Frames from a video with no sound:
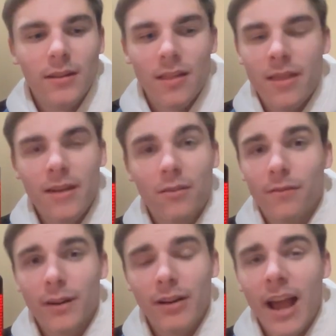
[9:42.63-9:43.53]
they're
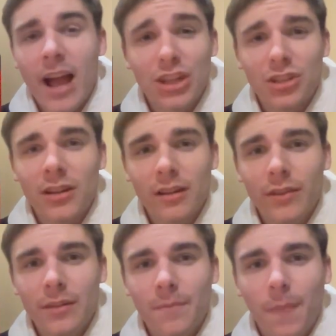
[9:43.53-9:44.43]
very action
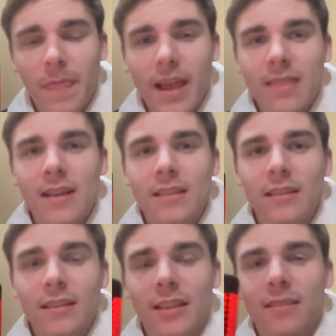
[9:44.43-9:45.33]
heavy, and then
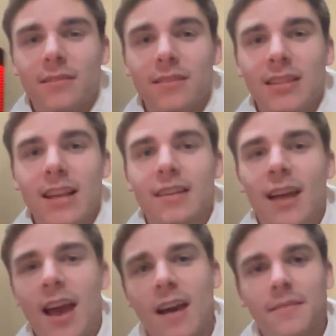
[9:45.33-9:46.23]
the second
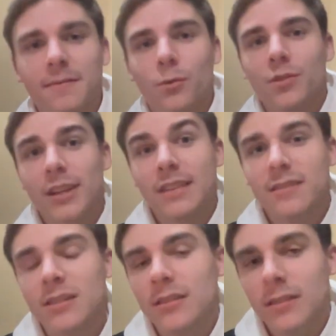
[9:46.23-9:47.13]
half, or second
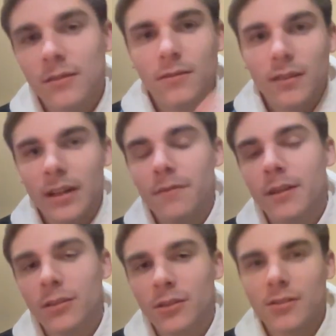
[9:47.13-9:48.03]
season in
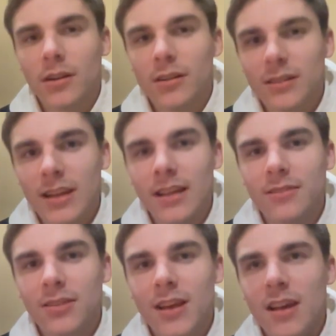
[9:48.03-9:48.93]
Vinland Saga's
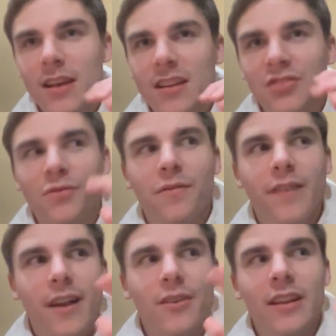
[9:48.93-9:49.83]
case, is
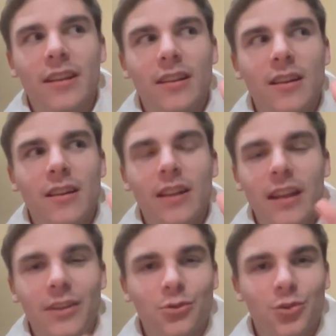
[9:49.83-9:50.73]
very
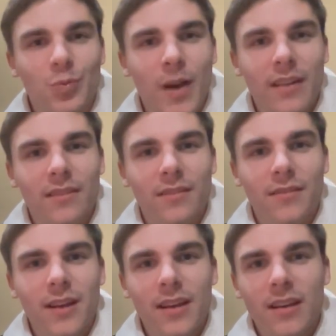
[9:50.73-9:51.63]

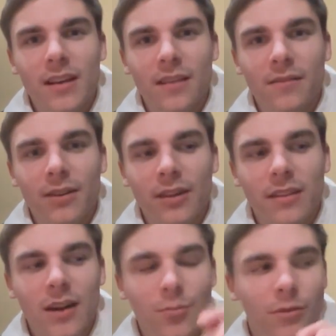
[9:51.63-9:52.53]
introspective and very
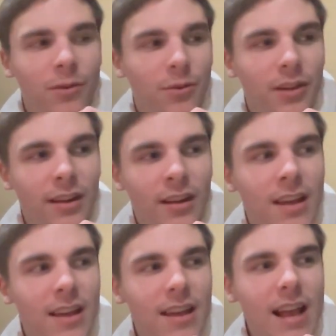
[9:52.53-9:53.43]
thought provoking.
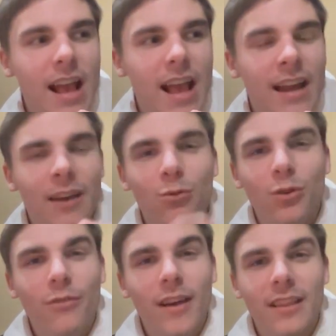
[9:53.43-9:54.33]
And I don't
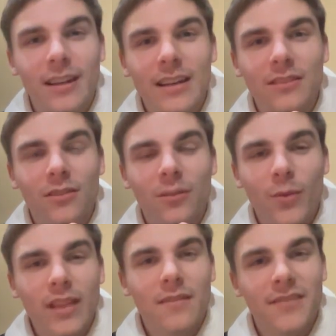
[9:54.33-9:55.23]
know if I like the
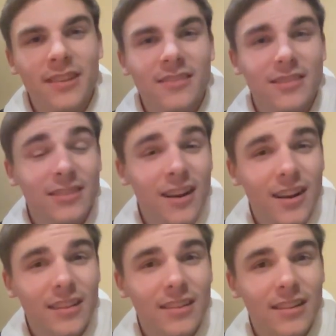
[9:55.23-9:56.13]
way that Vinland
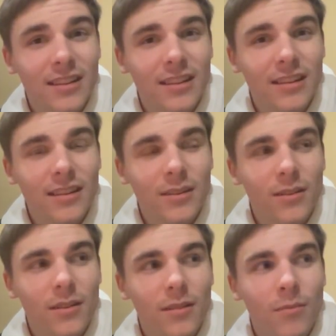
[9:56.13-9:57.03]
Saga did it
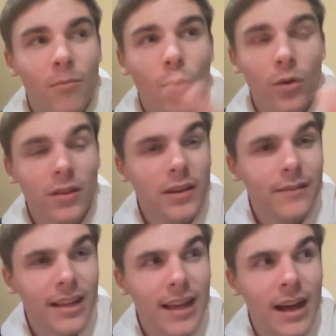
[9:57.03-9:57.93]
more than
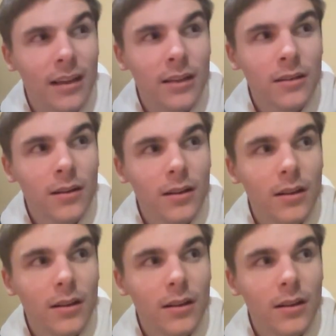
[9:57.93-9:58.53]
Evangelion.